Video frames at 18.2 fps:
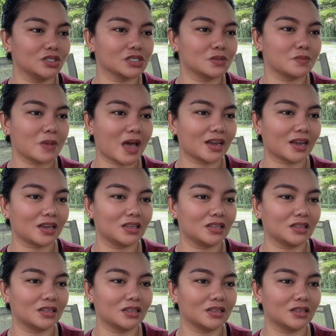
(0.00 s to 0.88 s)
back
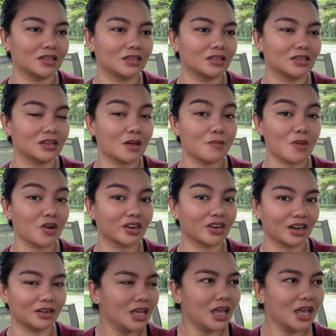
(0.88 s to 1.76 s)
in
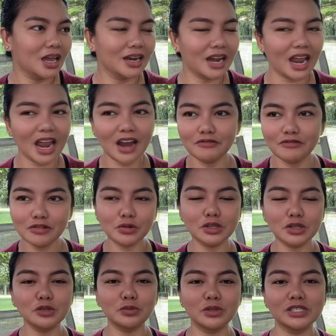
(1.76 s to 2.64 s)
America. And
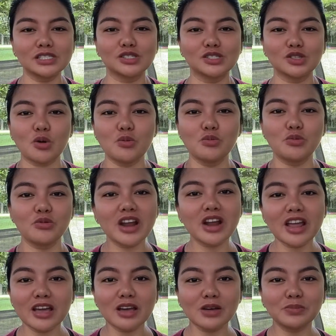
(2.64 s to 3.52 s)
everyone was so
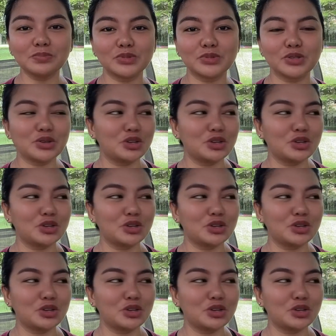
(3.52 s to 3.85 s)
ripped, you